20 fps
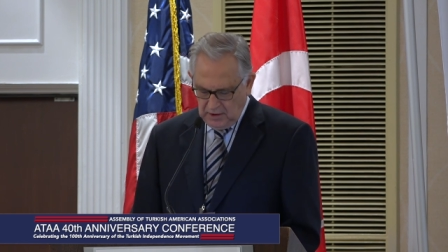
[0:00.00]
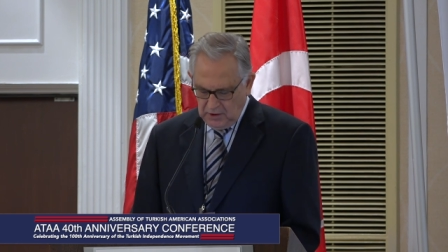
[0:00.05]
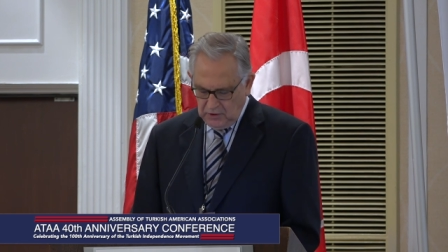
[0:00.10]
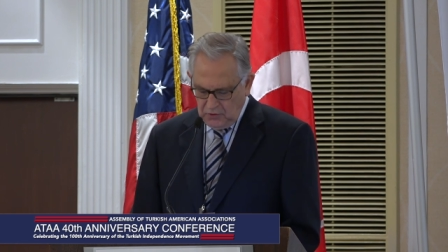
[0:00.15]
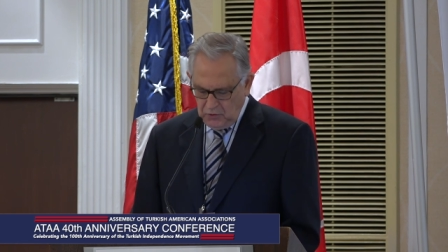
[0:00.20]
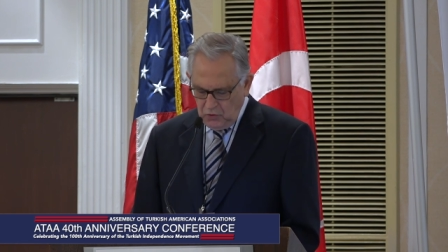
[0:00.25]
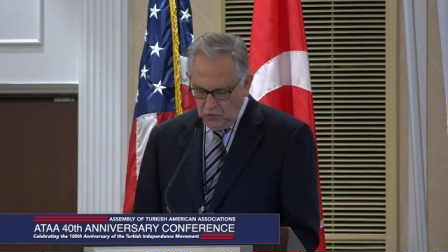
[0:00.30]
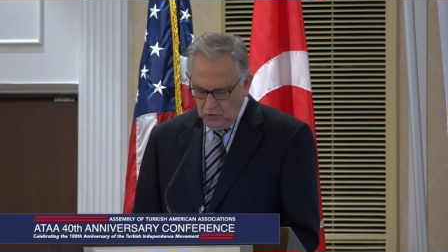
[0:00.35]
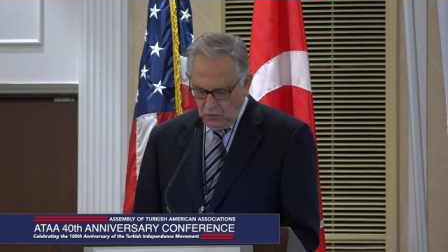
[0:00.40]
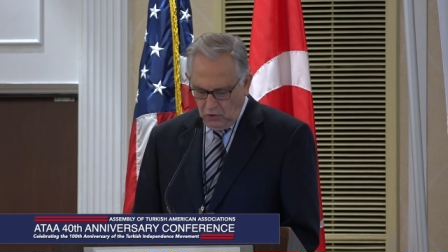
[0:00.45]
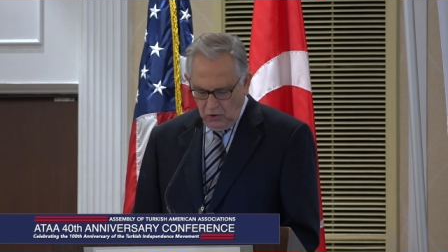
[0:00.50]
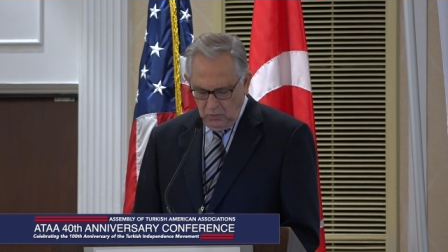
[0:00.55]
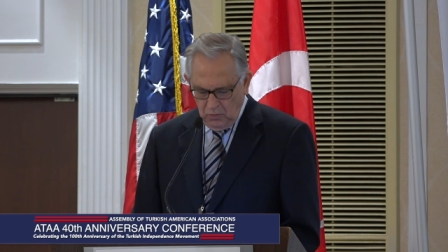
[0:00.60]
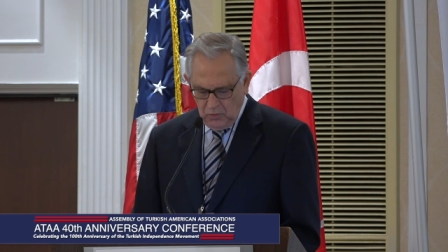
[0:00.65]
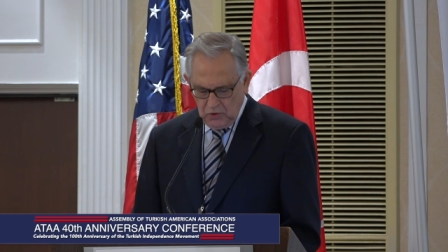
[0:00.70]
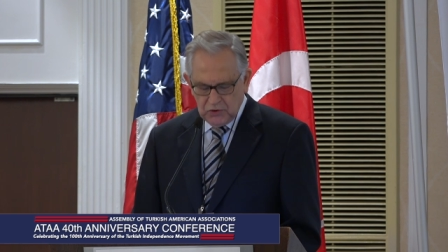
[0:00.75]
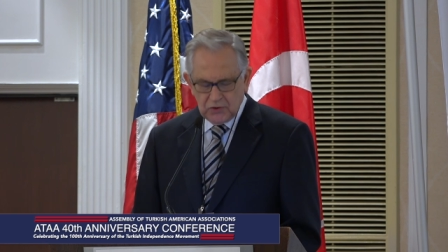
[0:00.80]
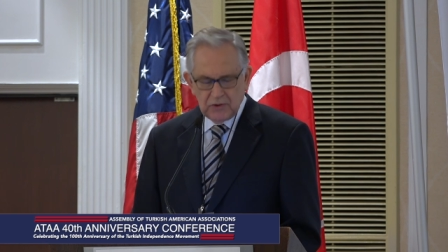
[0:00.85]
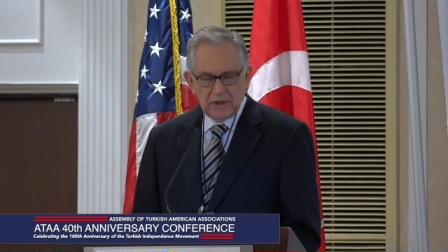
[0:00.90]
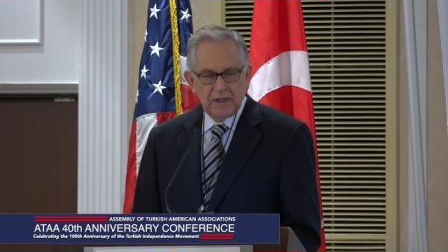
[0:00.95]
knew
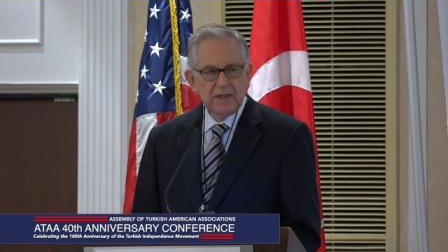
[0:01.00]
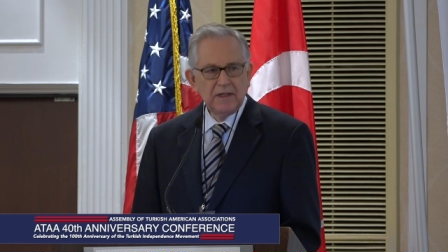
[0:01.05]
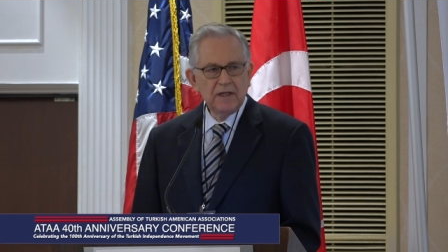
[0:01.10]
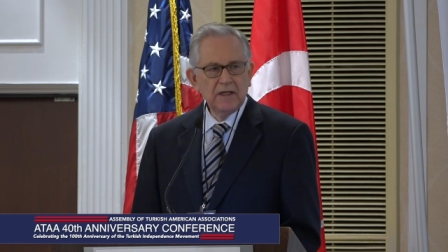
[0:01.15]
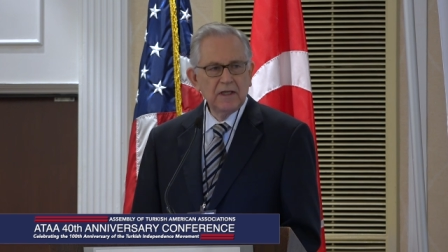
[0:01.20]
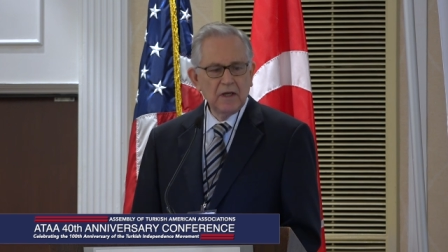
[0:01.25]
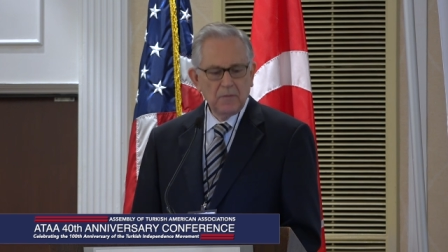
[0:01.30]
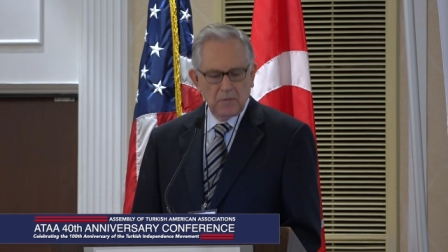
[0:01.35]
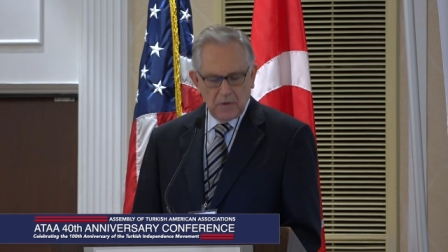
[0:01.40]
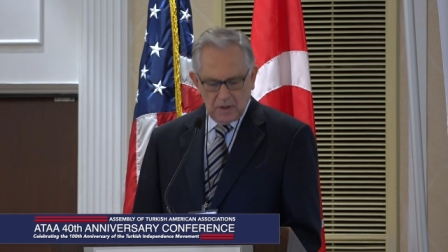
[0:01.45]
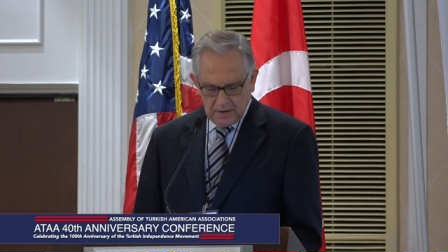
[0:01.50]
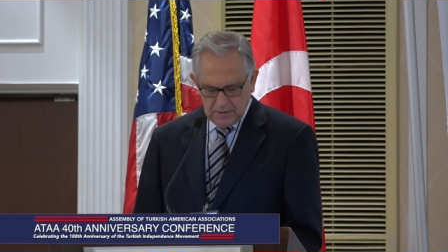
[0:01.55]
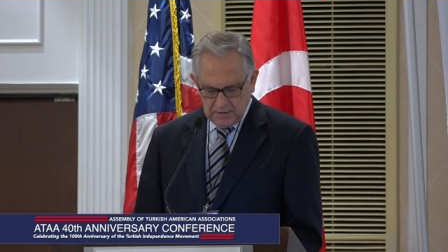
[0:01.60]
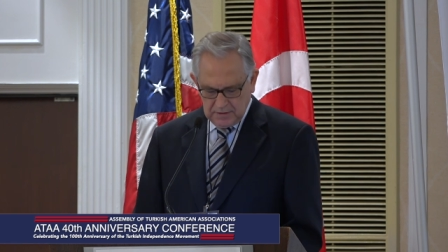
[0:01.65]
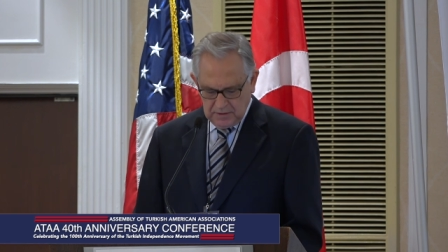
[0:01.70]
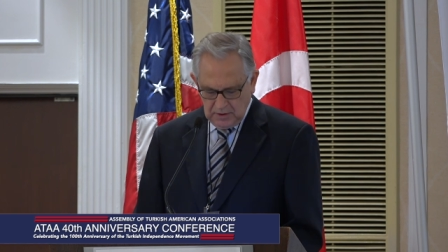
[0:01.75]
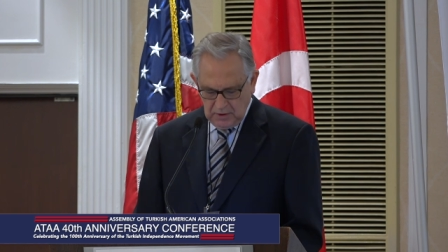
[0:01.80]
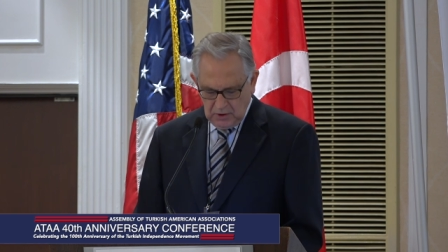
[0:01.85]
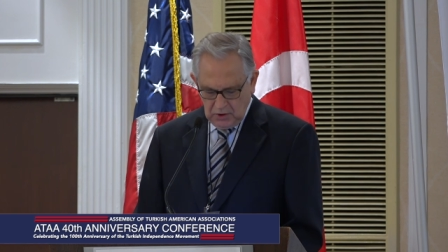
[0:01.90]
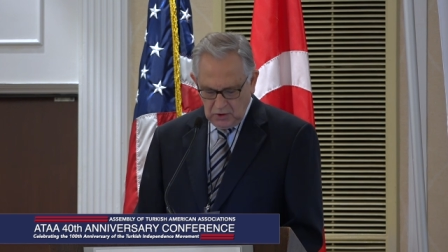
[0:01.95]
almost nothing about
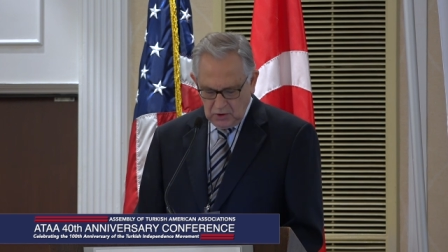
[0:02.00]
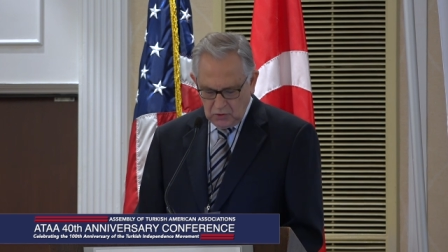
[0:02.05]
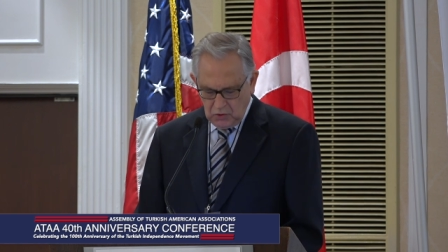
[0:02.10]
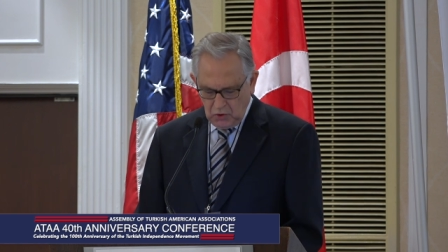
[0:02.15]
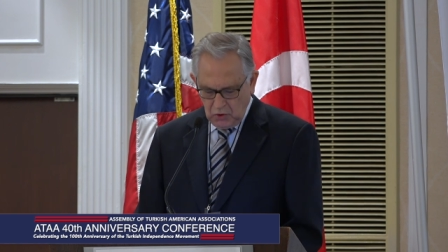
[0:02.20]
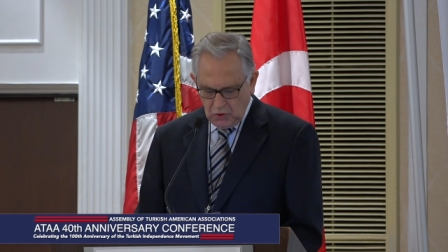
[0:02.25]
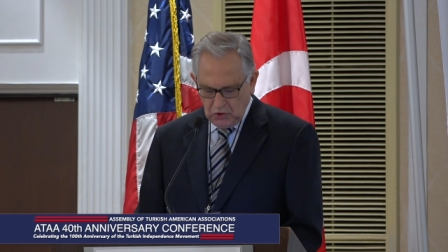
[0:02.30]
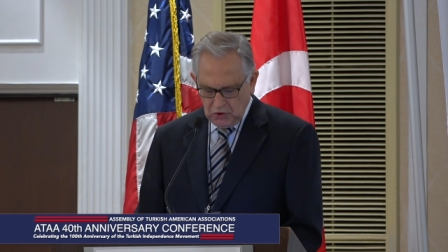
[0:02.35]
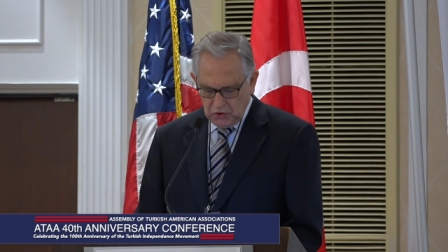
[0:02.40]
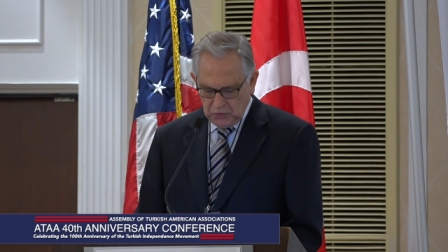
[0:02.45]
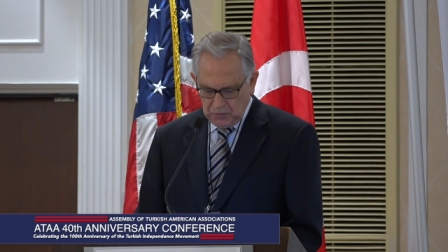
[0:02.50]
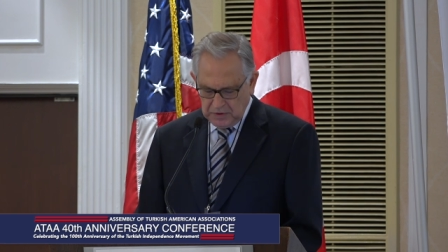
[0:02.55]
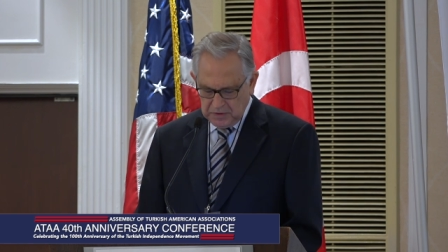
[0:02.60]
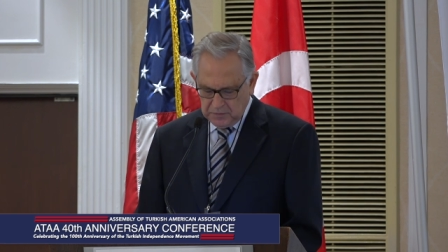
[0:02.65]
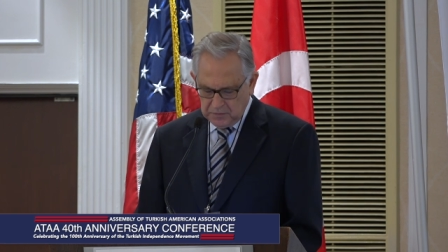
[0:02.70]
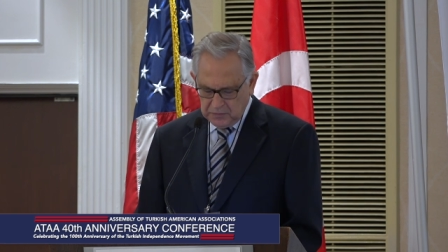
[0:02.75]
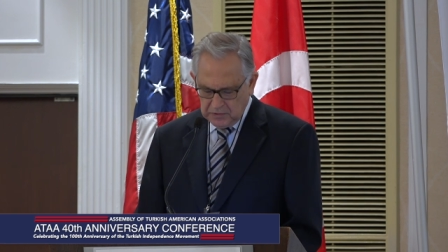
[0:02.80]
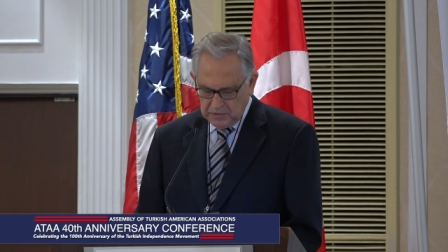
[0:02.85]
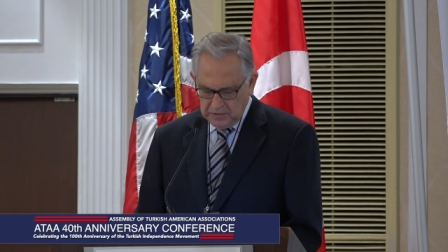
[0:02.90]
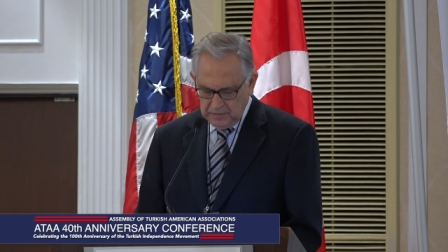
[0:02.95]
Turkish
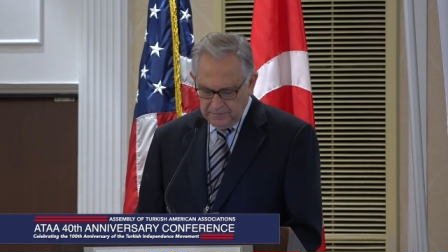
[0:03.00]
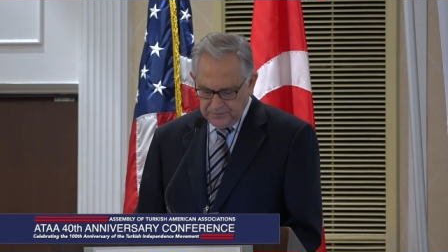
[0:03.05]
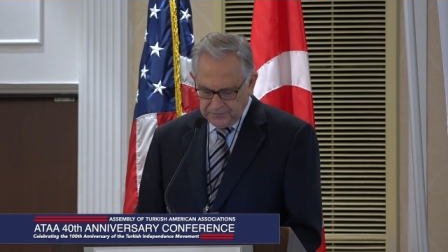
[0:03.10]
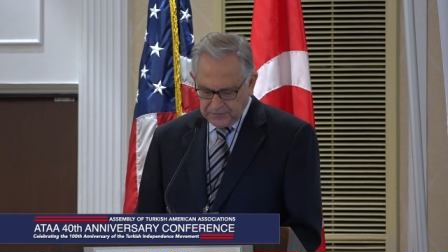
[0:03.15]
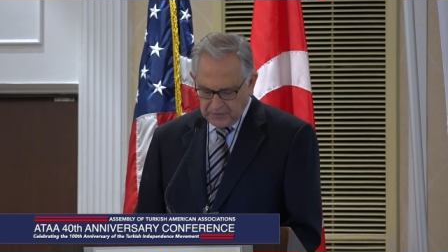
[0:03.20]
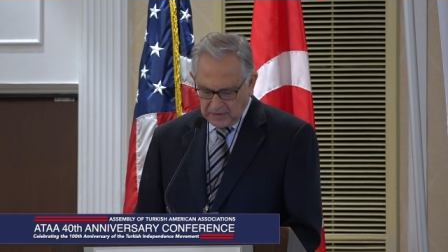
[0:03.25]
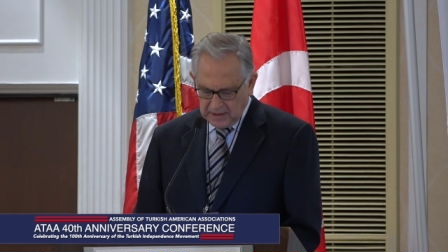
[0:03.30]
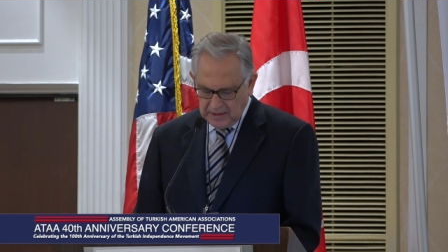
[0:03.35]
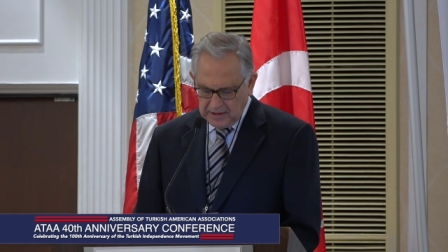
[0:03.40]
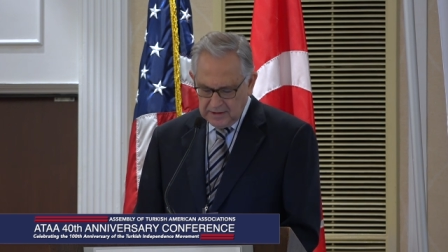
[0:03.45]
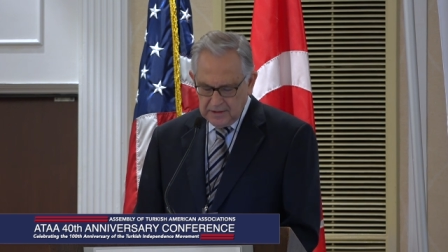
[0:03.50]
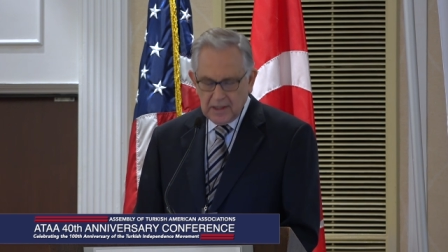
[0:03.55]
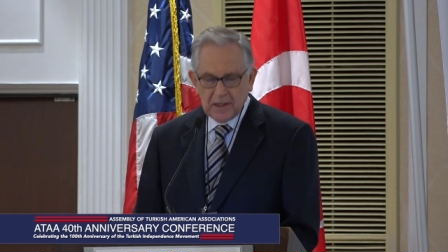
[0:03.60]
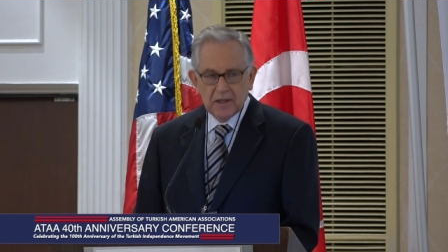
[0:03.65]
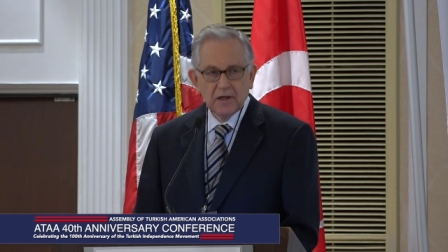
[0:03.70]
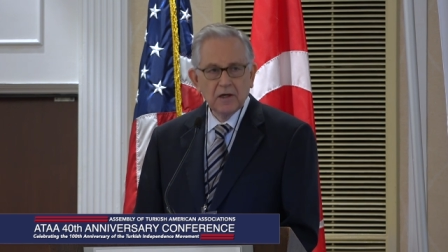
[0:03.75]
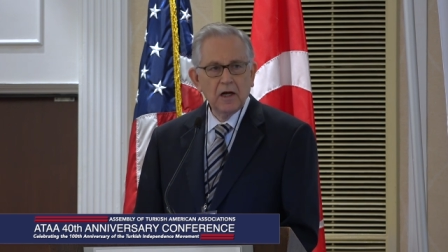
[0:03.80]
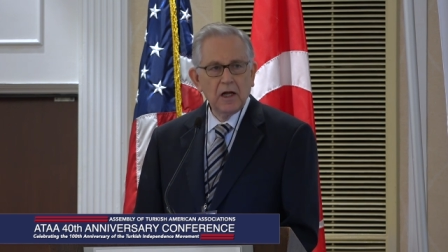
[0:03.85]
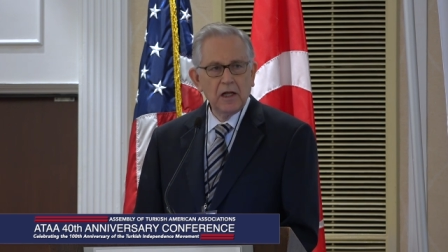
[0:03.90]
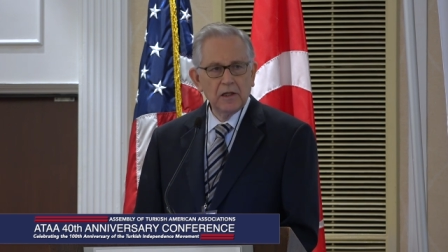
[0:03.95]
people and their
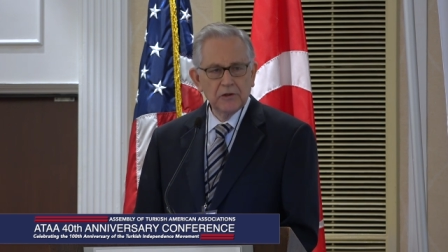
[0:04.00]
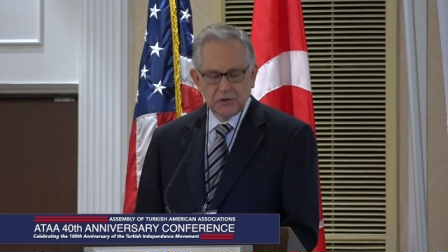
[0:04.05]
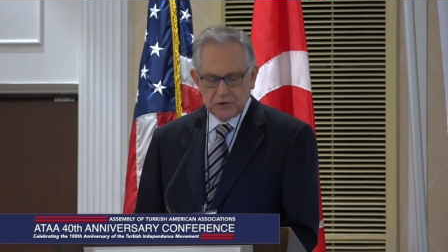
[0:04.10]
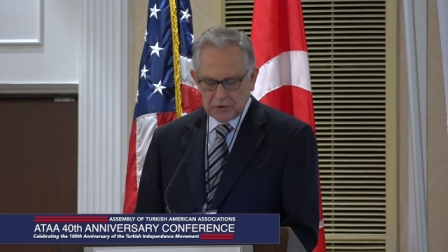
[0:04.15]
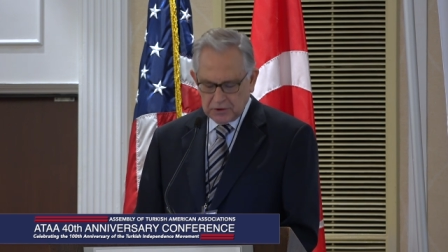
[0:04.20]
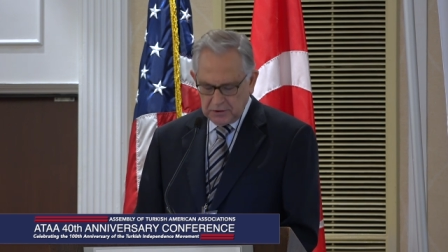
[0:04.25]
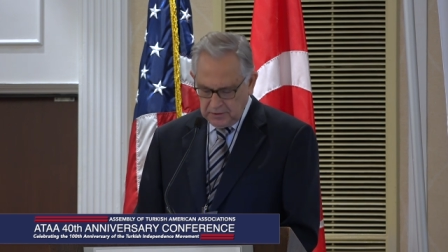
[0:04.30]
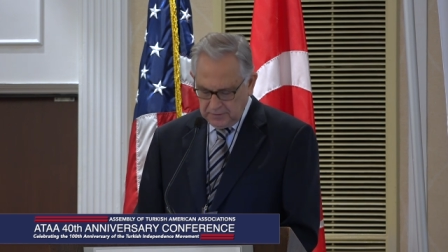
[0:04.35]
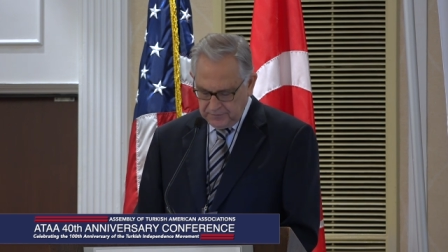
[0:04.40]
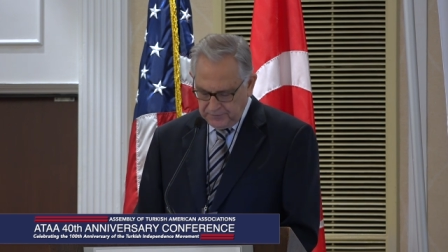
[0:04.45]
culture,